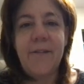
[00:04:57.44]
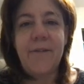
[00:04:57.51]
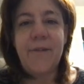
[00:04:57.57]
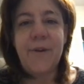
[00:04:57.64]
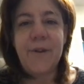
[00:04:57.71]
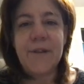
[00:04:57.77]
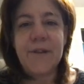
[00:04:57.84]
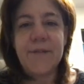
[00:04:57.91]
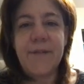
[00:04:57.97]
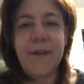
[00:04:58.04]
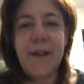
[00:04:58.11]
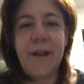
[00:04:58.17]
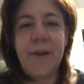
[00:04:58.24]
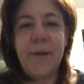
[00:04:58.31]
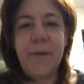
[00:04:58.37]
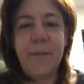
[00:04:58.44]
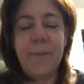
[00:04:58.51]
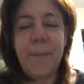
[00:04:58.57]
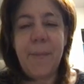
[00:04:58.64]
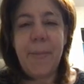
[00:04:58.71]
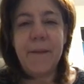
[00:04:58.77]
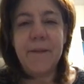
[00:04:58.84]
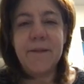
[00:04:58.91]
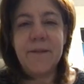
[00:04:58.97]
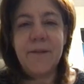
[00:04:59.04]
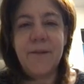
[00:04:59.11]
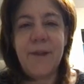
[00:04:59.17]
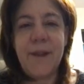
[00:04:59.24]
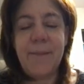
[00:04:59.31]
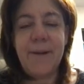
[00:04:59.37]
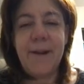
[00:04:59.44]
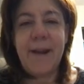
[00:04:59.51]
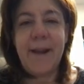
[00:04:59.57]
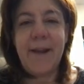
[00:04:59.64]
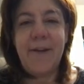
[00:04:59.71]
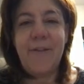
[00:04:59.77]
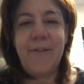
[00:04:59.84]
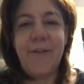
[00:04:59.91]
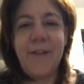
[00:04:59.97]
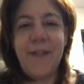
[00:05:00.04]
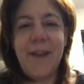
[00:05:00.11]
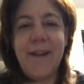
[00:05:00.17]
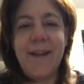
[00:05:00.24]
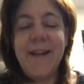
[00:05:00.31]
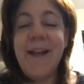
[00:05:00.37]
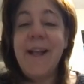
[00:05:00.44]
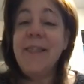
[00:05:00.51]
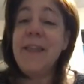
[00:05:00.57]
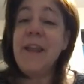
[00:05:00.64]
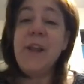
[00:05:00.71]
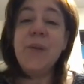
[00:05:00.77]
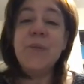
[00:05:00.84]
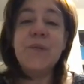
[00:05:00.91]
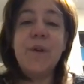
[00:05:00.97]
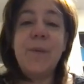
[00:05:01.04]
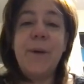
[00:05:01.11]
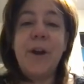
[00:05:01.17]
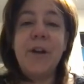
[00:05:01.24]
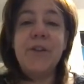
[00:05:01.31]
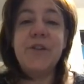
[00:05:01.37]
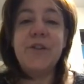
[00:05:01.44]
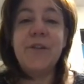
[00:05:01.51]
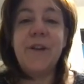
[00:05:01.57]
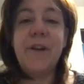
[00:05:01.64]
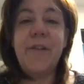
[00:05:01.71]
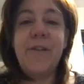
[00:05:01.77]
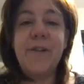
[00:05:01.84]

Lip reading: for this video. So keep an eye out for that. Thank you so much for